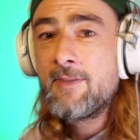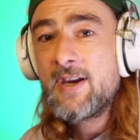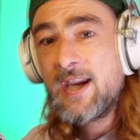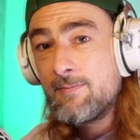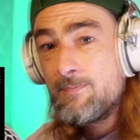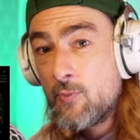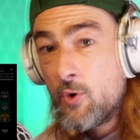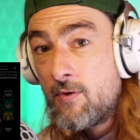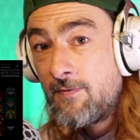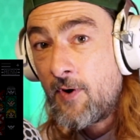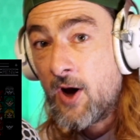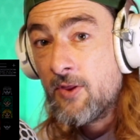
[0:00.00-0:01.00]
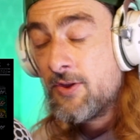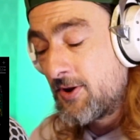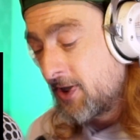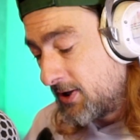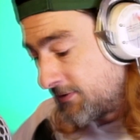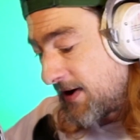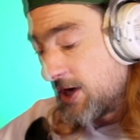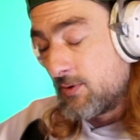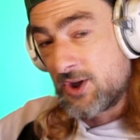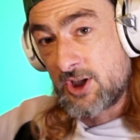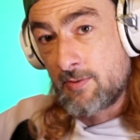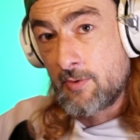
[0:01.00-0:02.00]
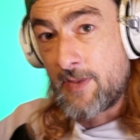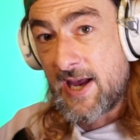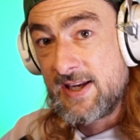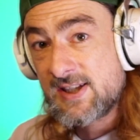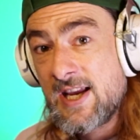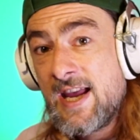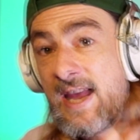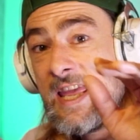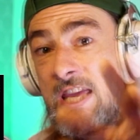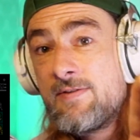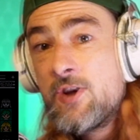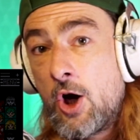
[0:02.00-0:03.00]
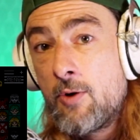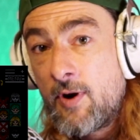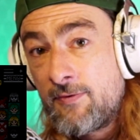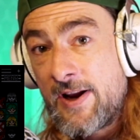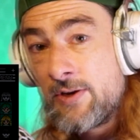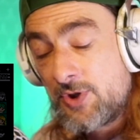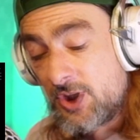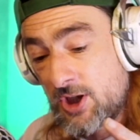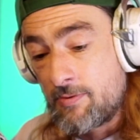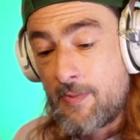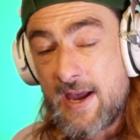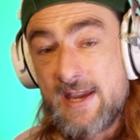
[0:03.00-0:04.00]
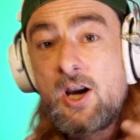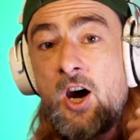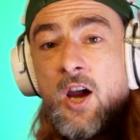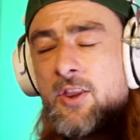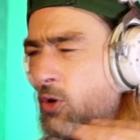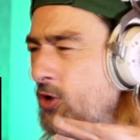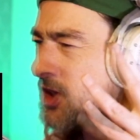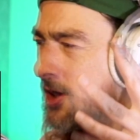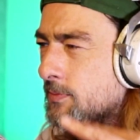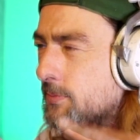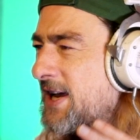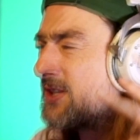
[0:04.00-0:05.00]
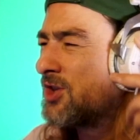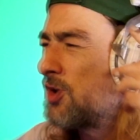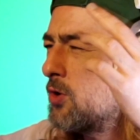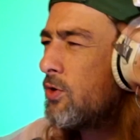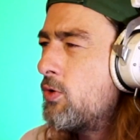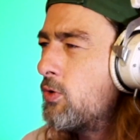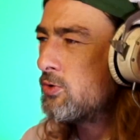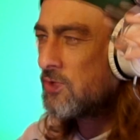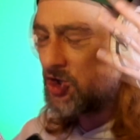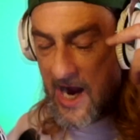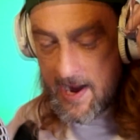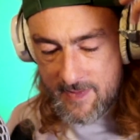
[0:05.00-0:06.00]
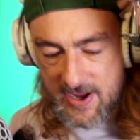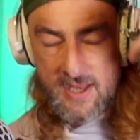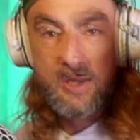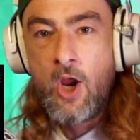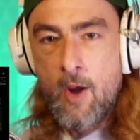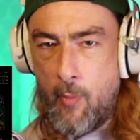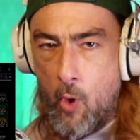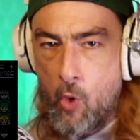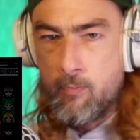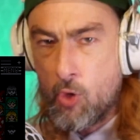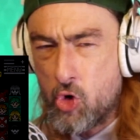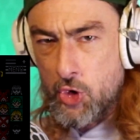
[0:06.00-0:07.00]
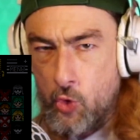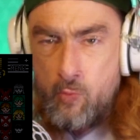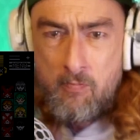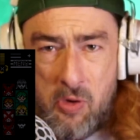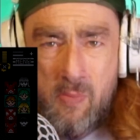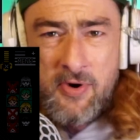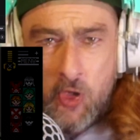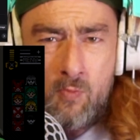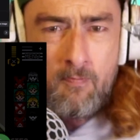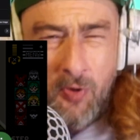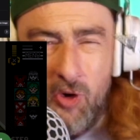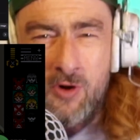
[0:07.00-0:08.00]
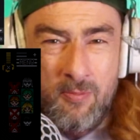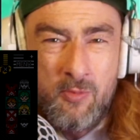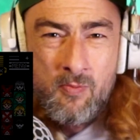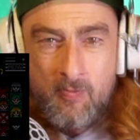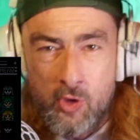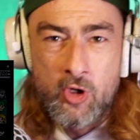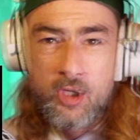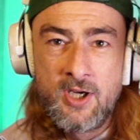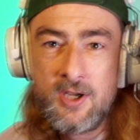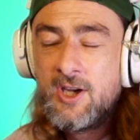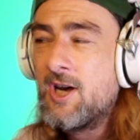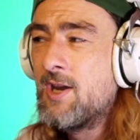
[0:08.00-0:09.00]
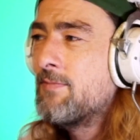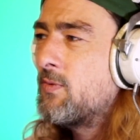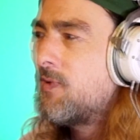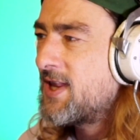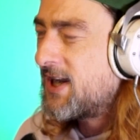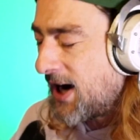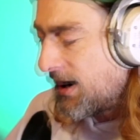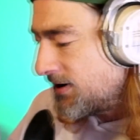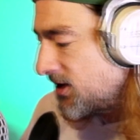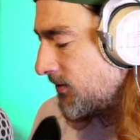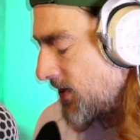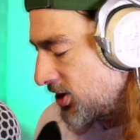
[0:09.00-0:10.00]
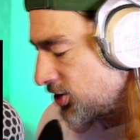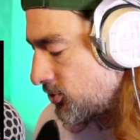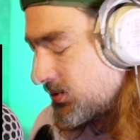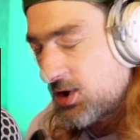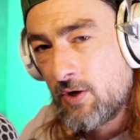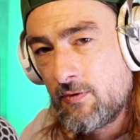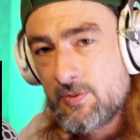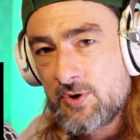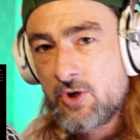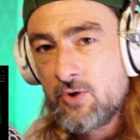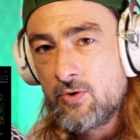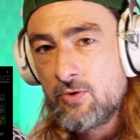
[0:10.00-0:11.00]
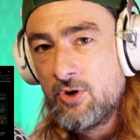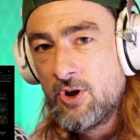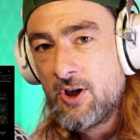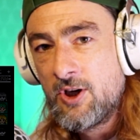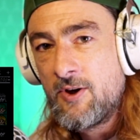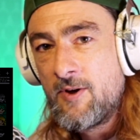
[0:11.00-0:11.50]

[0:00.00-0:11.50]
but he had more fun than the fella with the double bass. Even though my friend with the double bass, I thought double bass, cool, jam in, boom, boom, boom, boom, boom, boom, boom, boom. But when they carried the instruments home from school,